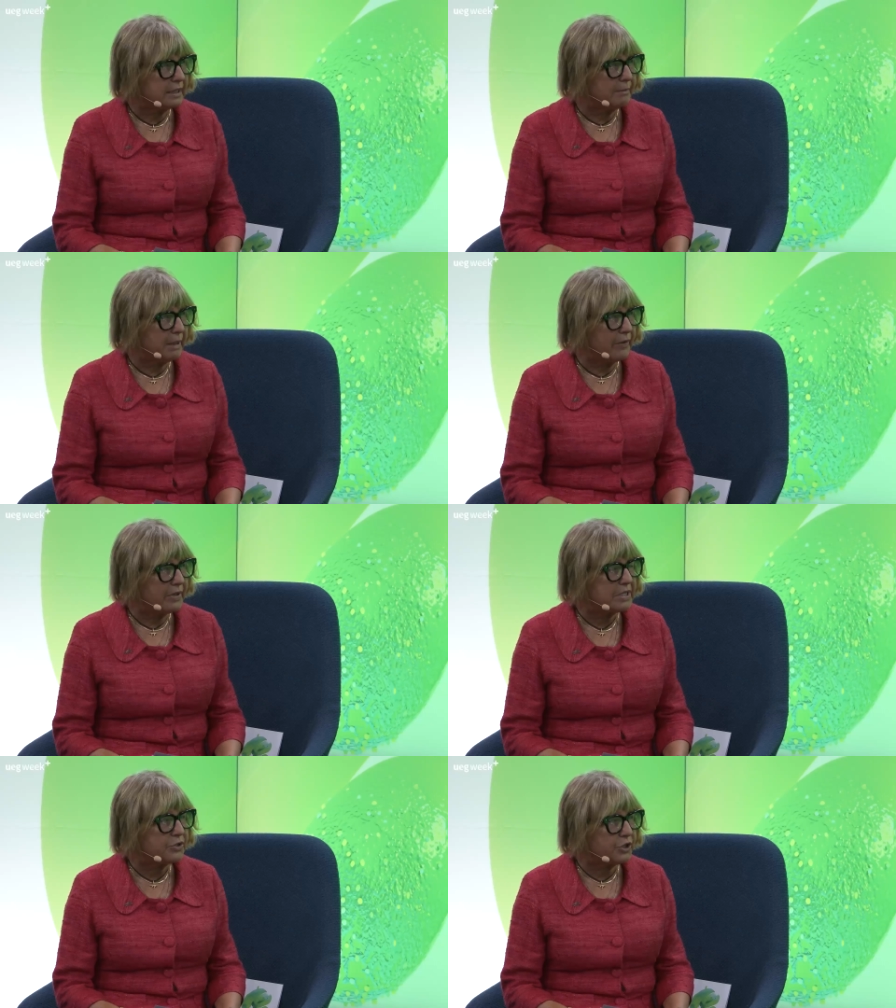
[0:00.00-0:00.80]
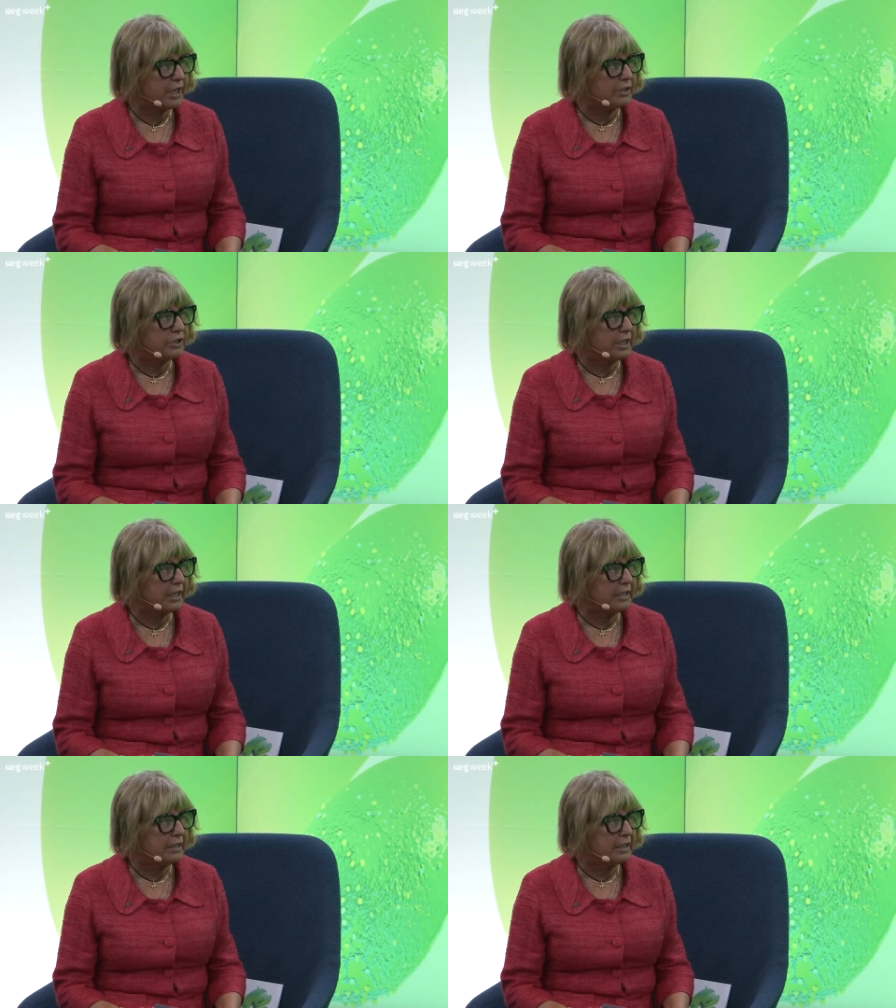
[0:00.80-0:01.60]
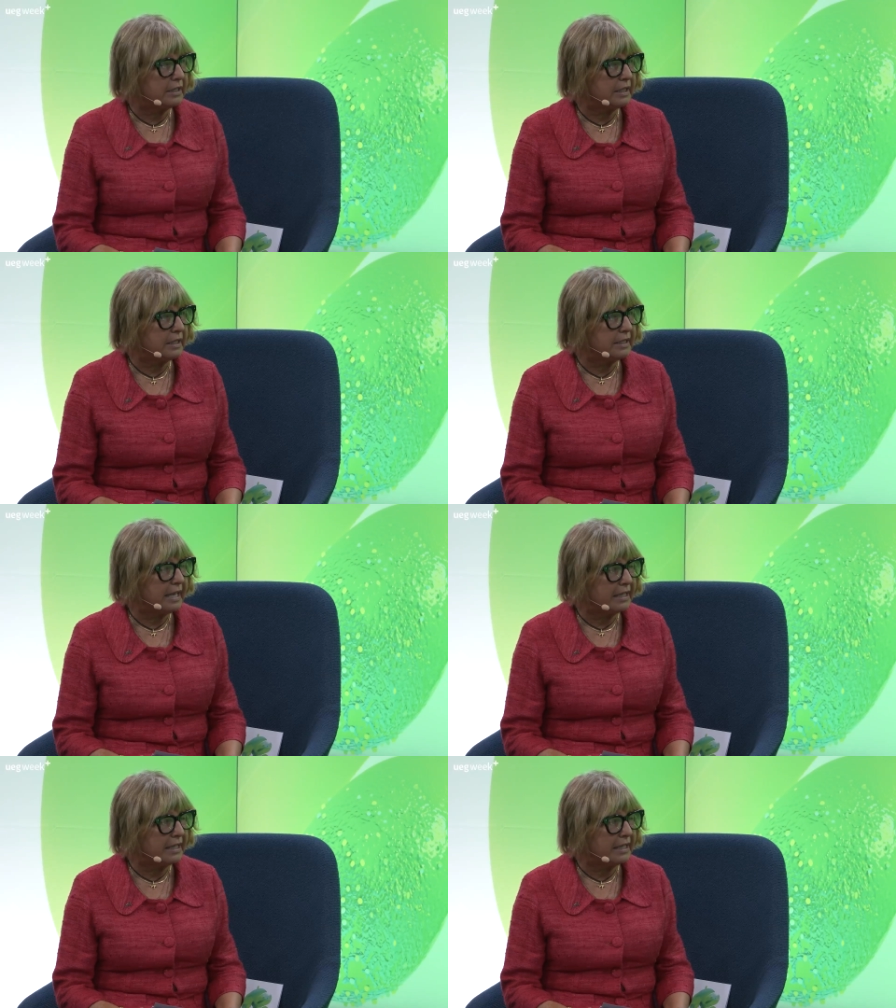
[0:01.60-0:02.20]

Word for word: about this changing in, in, in the yeah.